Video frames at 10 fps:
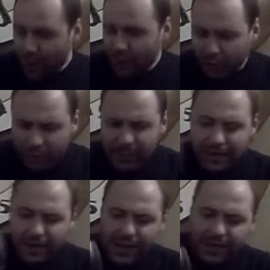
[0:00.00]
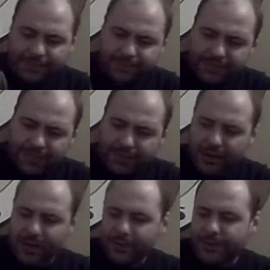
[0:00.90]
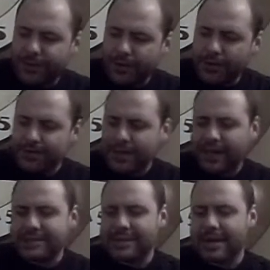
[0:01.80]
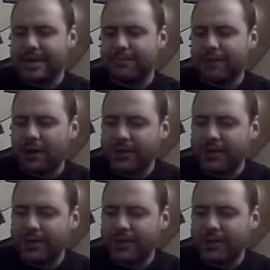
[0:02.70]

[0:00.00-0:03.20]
Overall, really good wine. Pairing it with food, like I said,